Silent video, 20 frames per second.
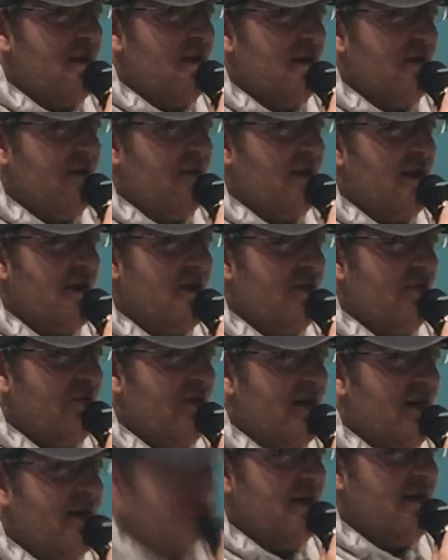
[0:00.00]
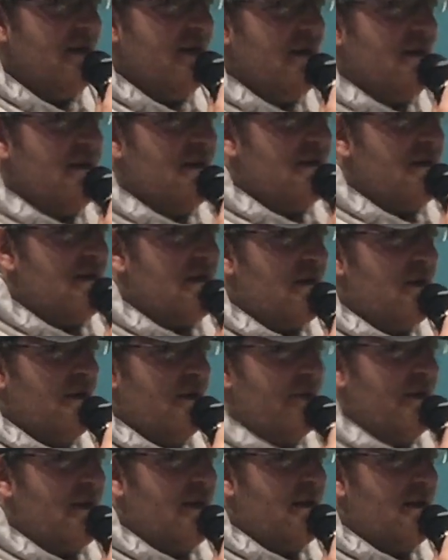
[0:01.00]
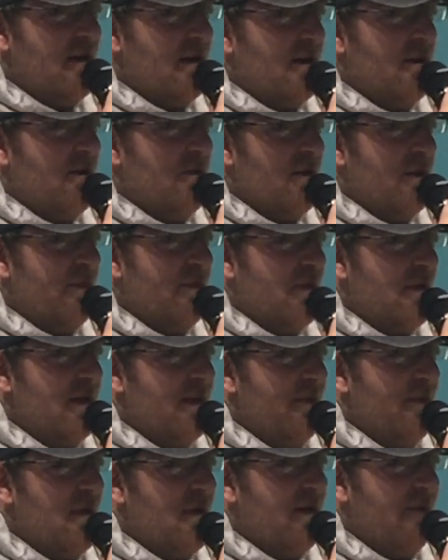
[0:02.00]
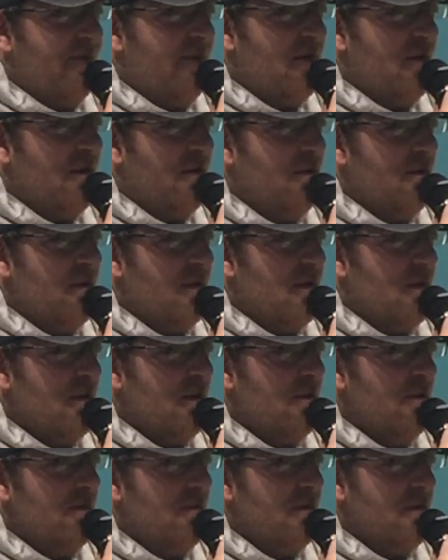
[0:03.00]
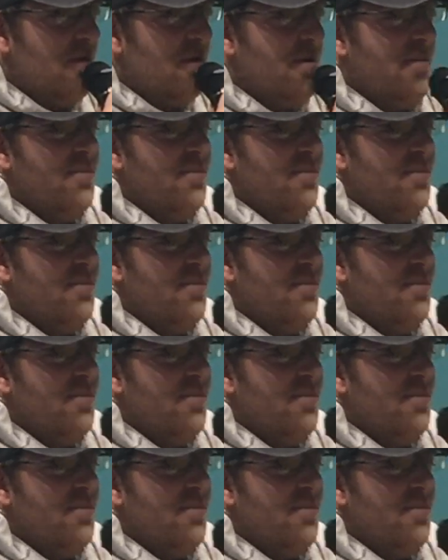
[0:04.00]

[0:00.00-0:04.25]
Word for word: You got the right to kill me now, don't blame me if you do.